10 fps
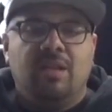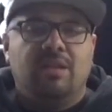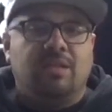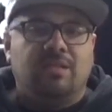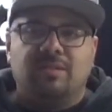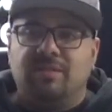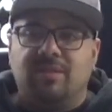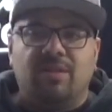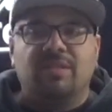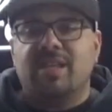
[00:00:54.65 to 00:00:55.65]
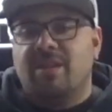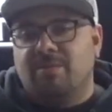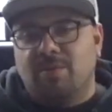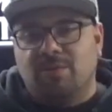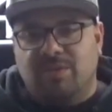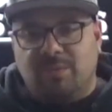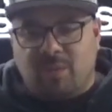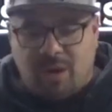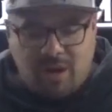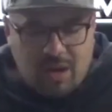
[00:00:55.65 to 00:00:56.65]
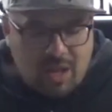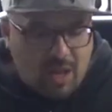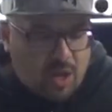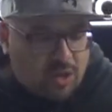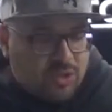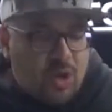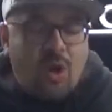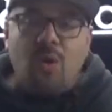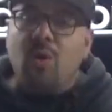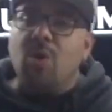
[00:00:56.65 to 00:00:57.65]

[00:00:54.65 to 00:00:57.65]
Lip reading: It's on the side of the road somewhere. So